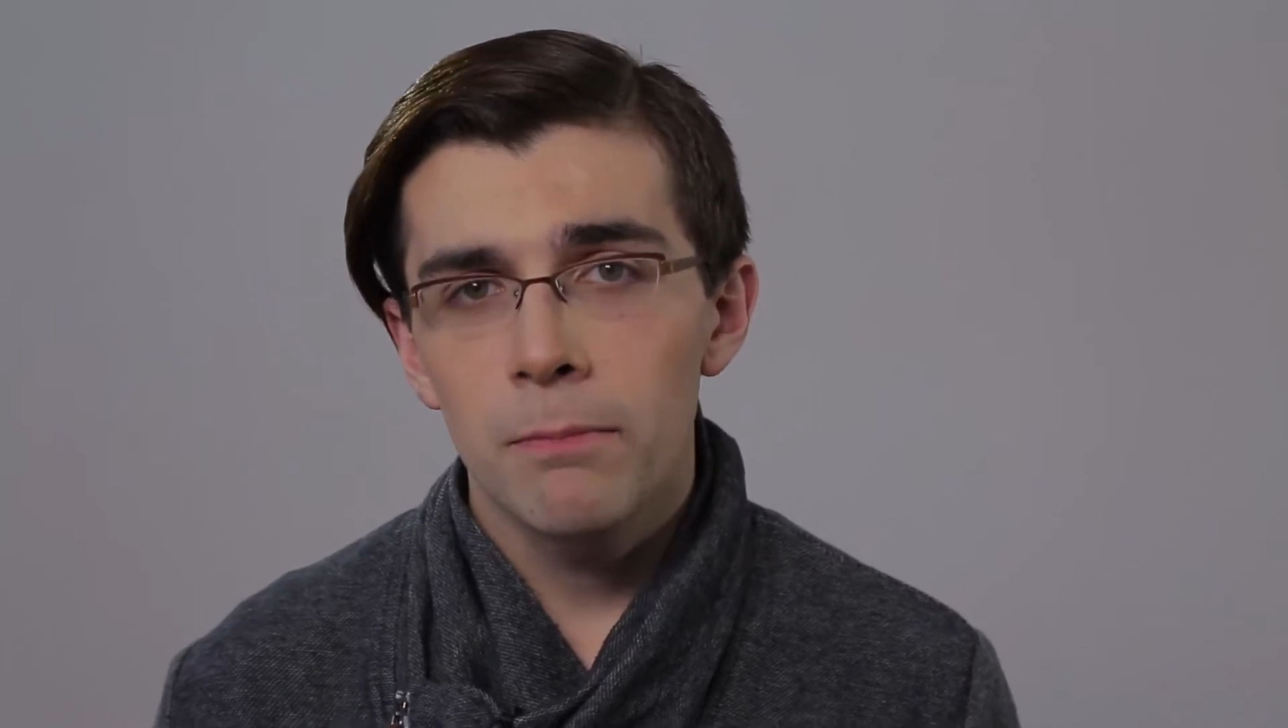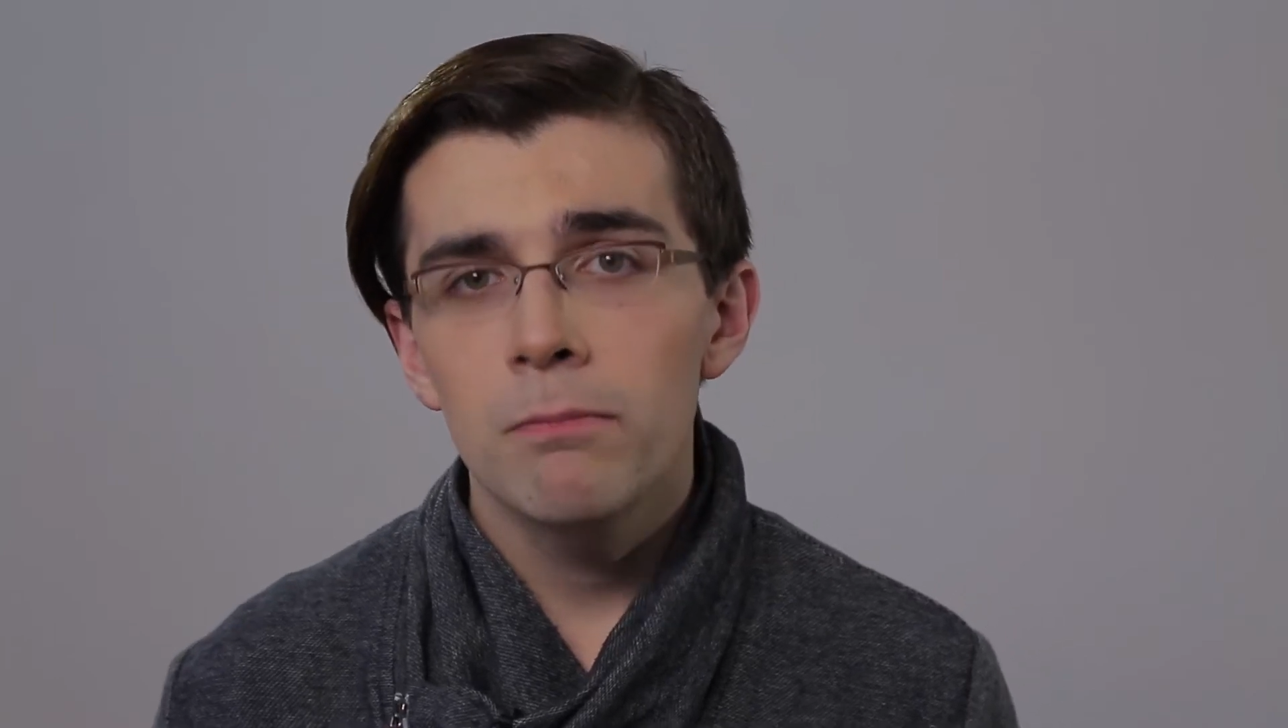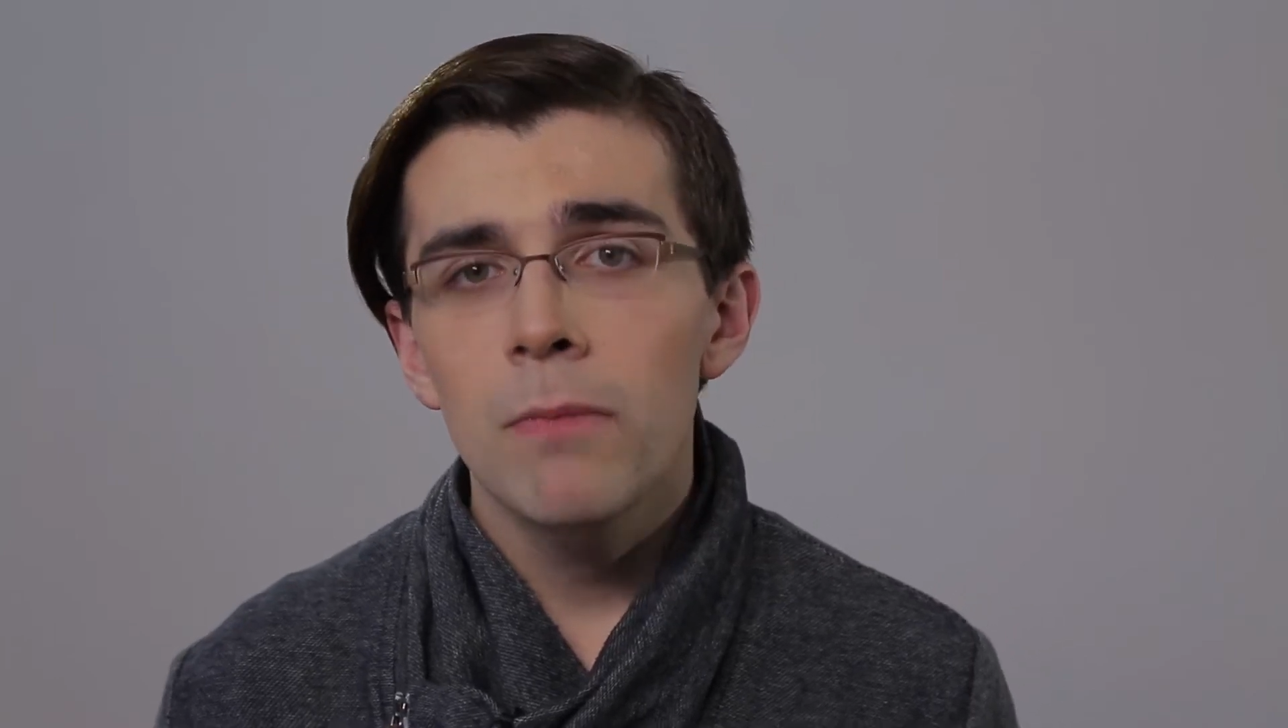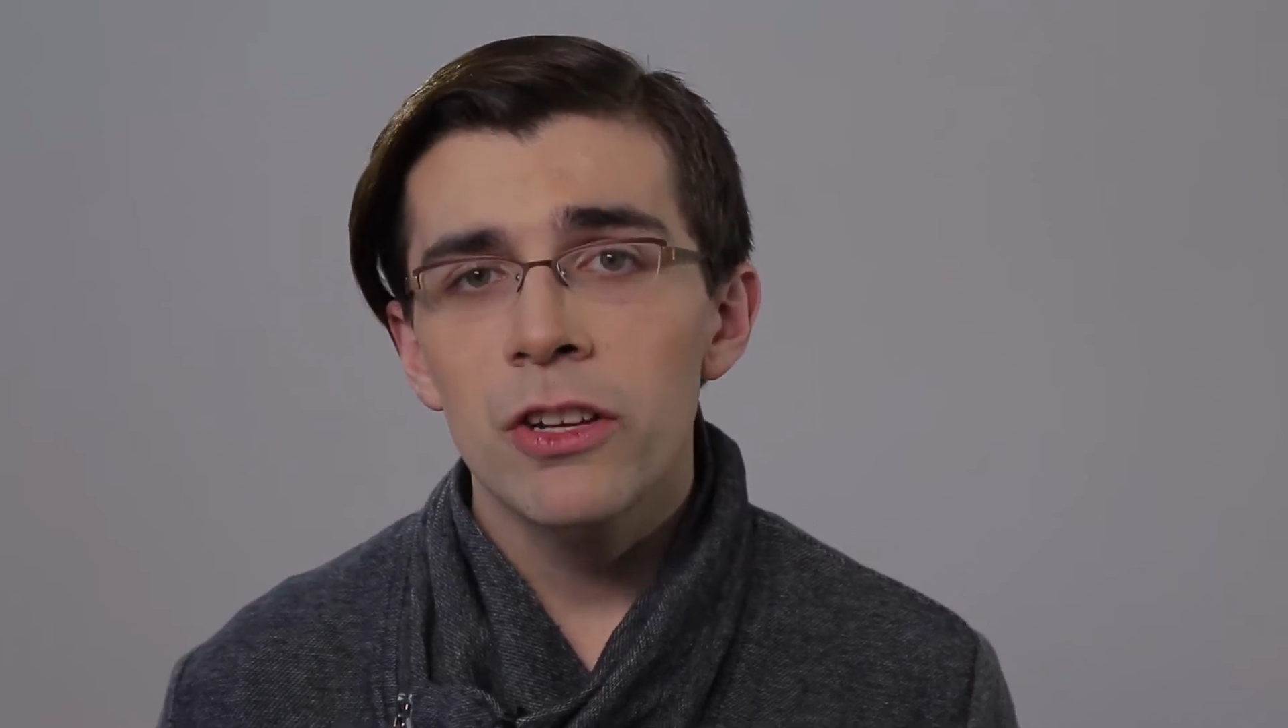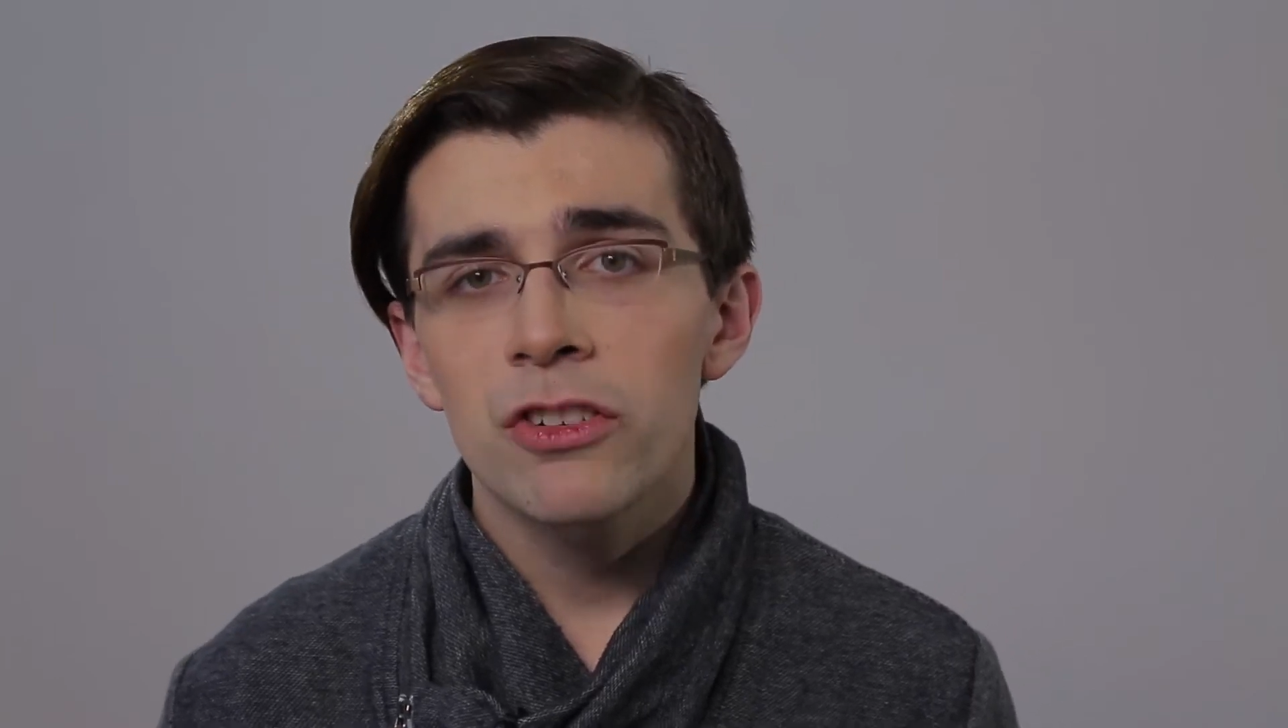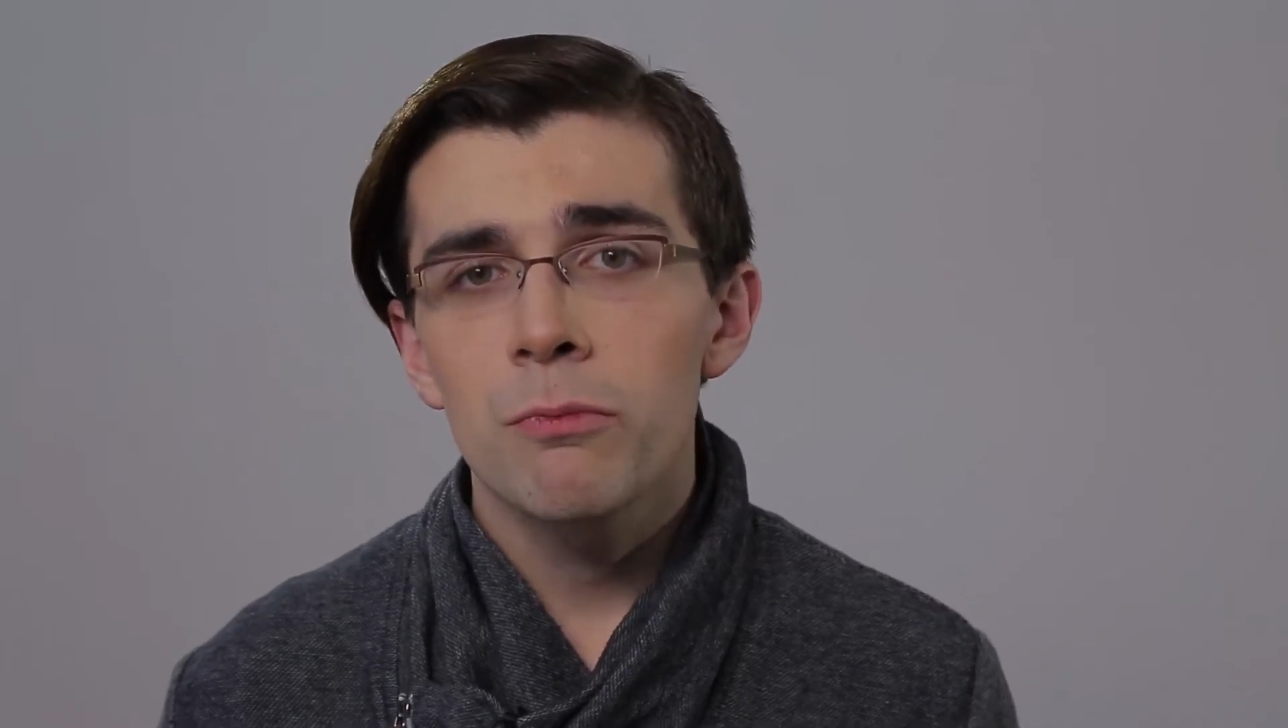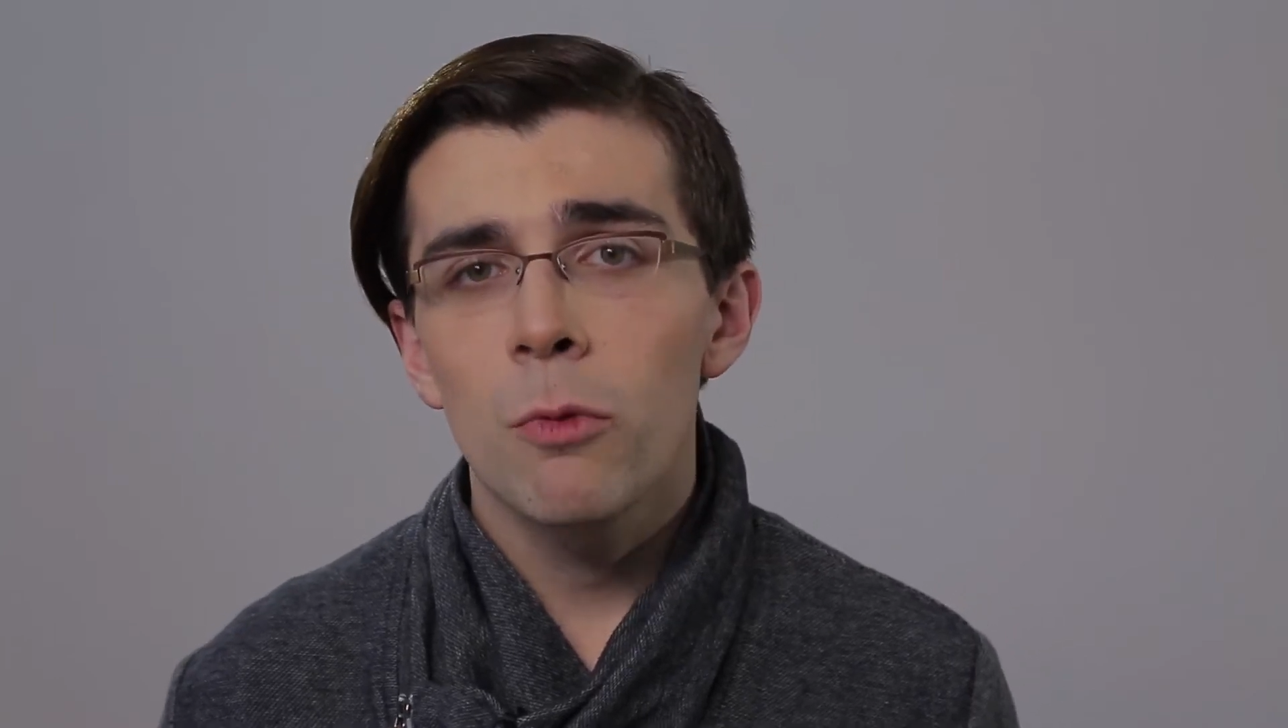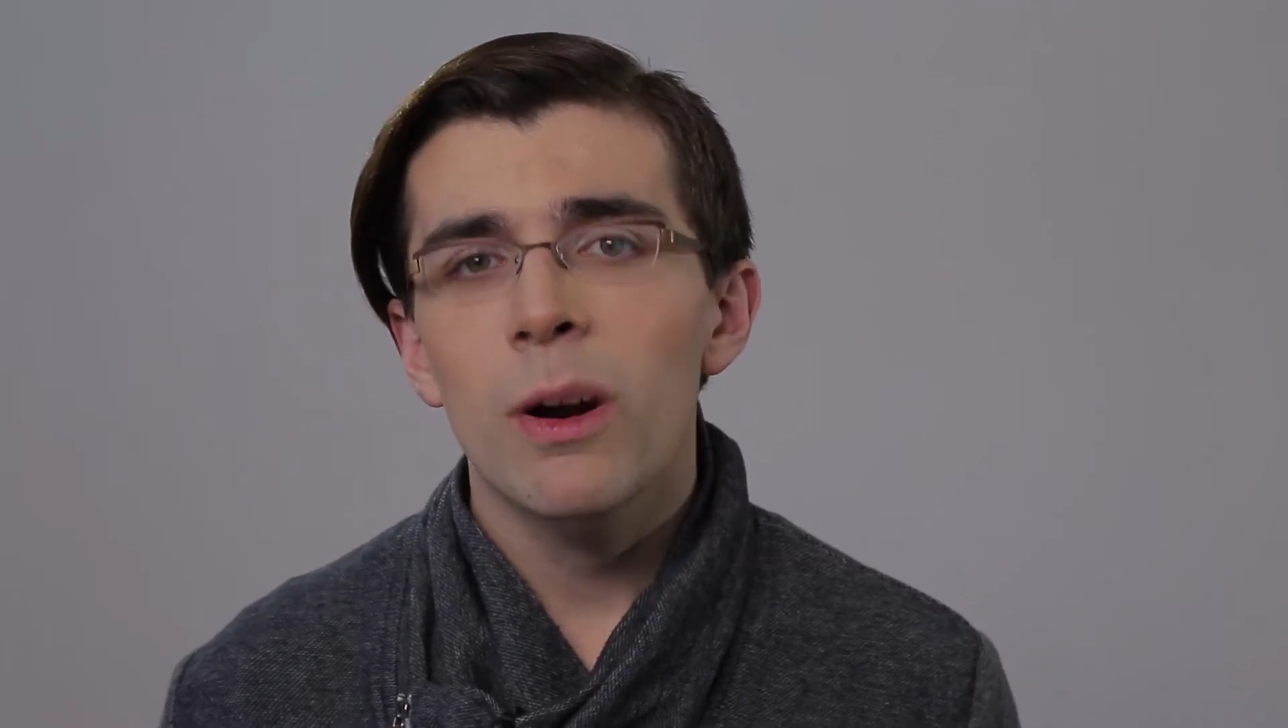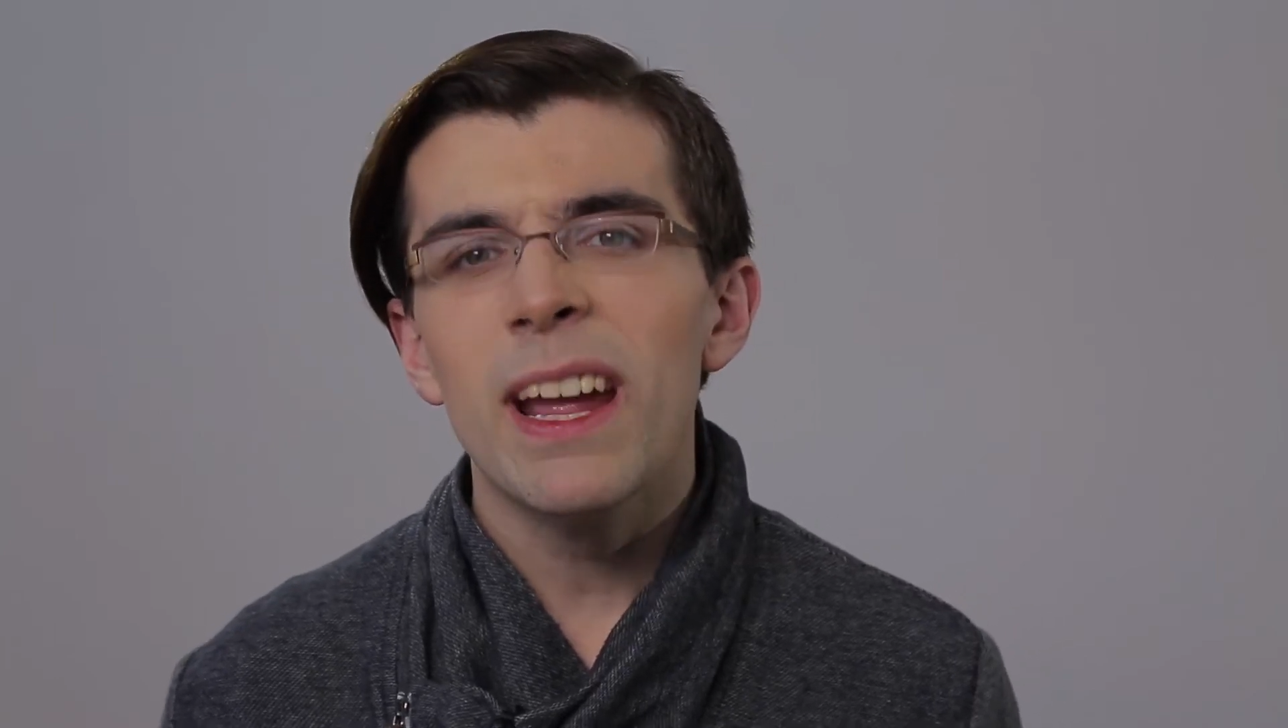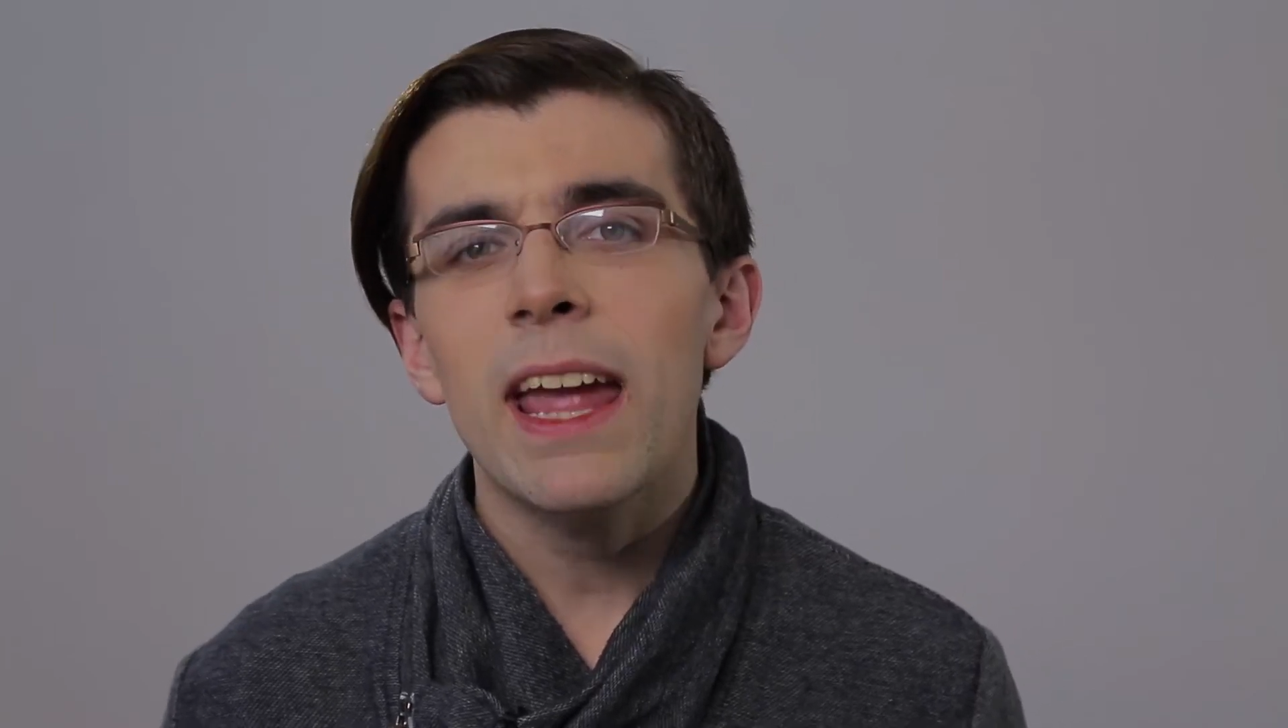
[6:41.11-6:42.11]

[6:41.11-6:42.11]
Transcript: much more